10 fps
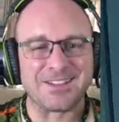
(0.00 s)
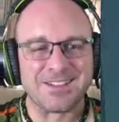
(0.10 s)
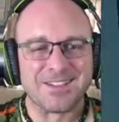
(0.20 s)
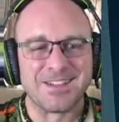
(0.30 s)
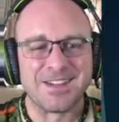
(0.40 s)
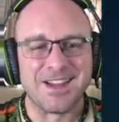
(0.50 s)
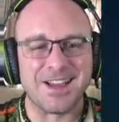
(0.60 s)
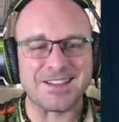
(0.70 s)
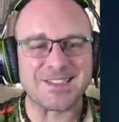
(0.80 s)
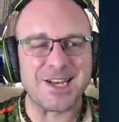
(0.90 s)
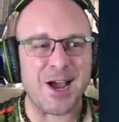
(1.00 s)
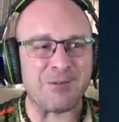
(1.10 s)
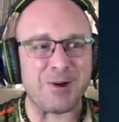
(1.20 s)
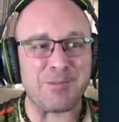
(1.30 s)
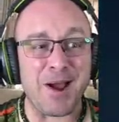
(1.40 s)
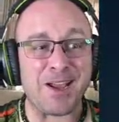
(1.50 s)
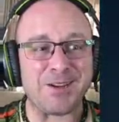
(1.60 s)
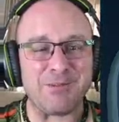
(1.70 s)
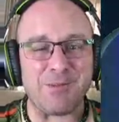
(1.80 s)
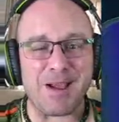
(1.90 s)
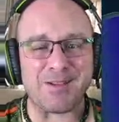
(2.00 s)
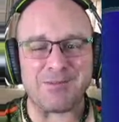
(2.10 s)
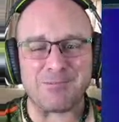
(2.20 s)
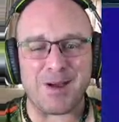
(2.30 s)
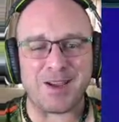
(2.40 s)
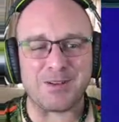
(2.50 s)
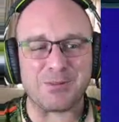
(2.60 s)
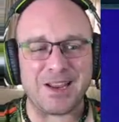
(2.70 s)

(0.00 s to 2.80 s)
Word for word: That's not where mine wa mind went.